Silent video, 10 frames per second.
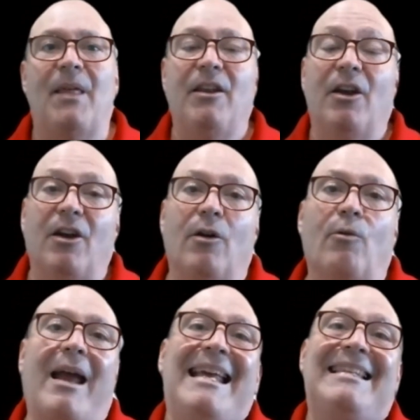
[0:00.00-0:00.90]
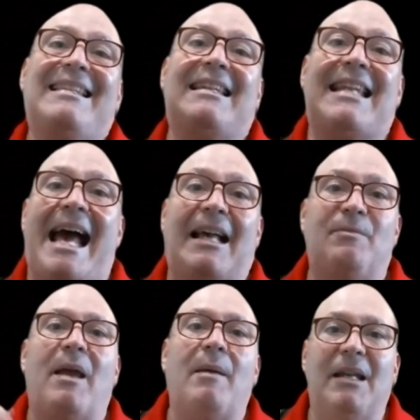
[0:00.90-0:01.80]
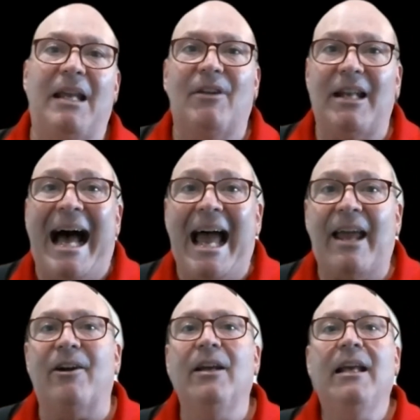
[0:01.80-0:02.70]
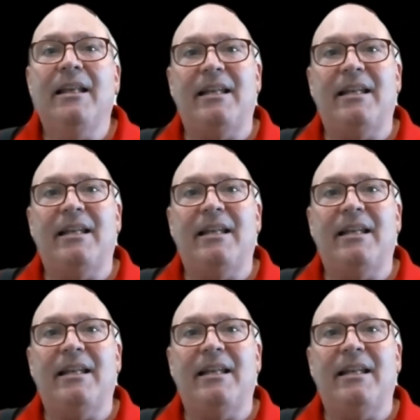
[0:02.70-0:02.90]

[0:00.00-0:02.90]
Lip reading: then they're going to raise the tax payment even higher